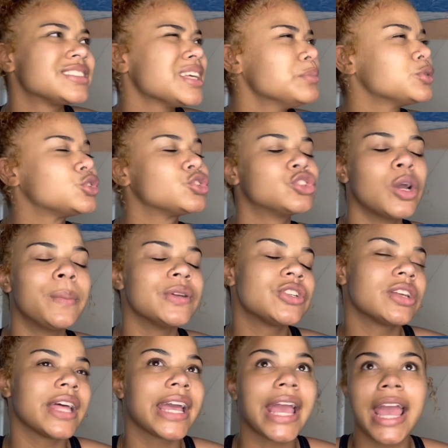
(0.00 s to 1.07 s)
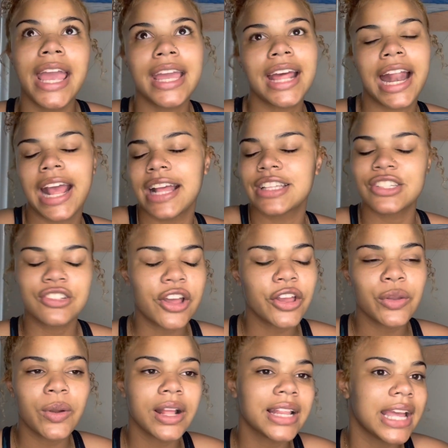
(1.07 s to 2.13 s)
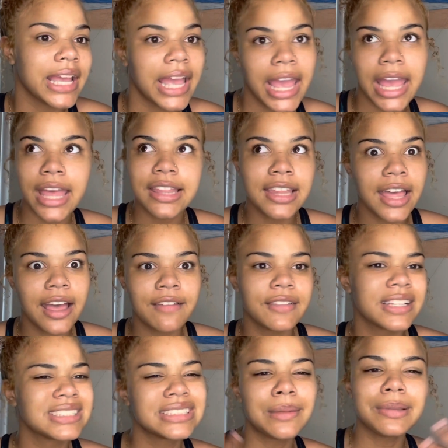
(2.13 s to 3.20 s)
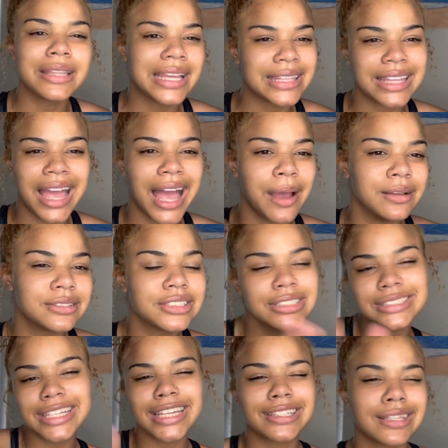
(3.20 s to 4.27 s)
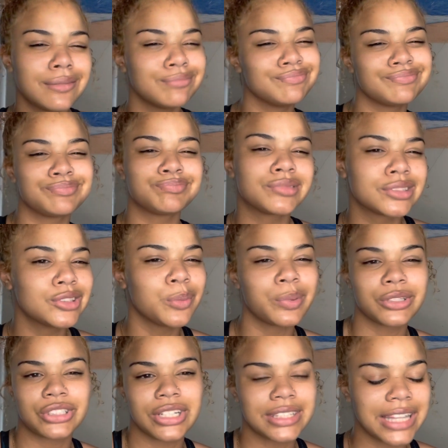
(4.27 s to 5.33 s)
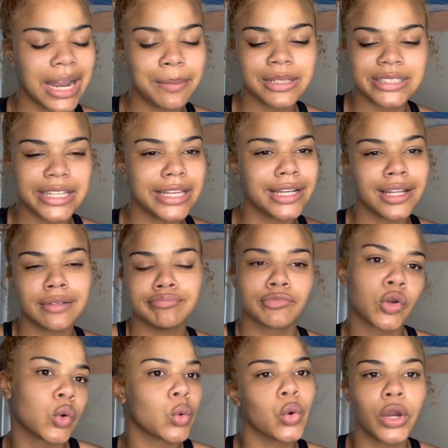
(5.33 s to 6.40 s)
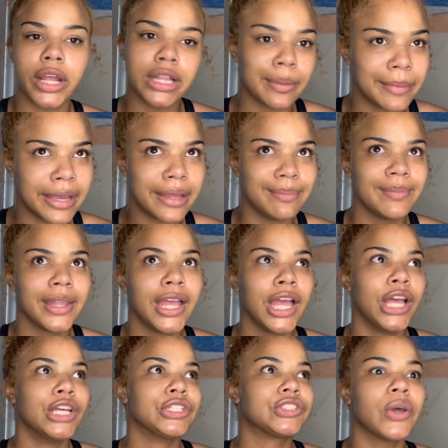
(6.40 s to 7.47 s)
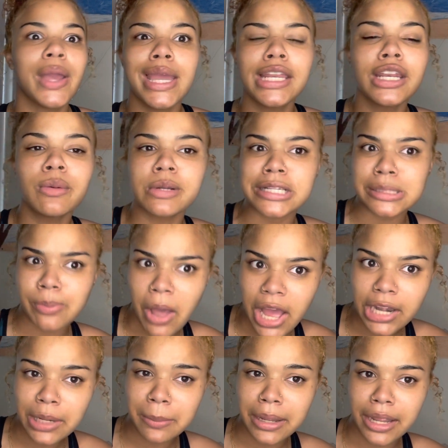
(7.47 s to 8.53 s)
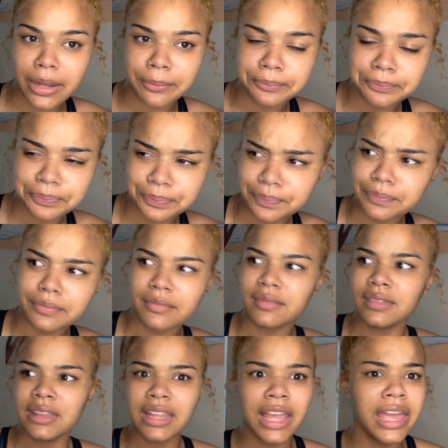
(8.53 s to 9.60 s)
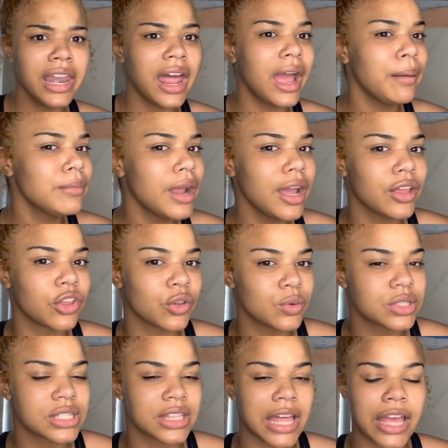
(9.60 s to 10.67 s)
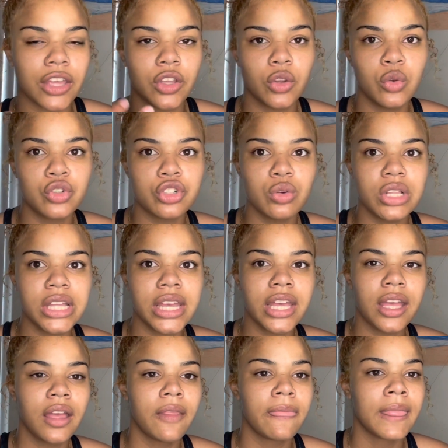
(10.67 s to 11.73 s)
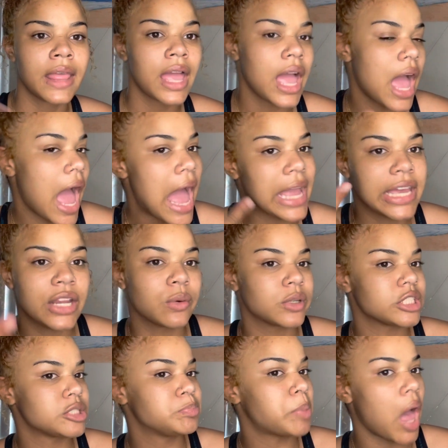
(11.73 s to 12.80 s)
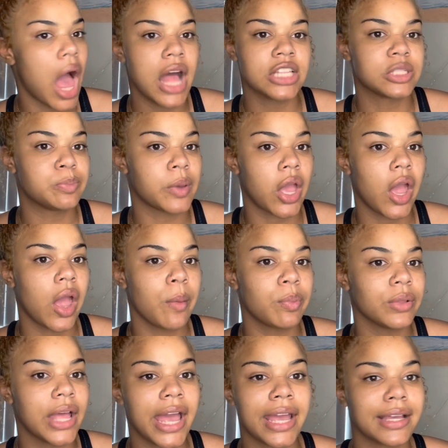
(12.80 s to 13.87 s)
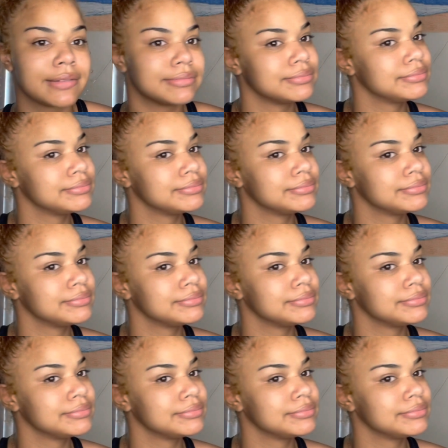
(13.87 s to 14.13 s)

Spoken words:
stupid shit, like, hey, can I get to know you? Or like, hey, love, like, something like that. It's just like some stupid shit that I be saying to reel him in. So he didn't respond to me, and I'm not used to that. Usually, I get a response, babe. Like,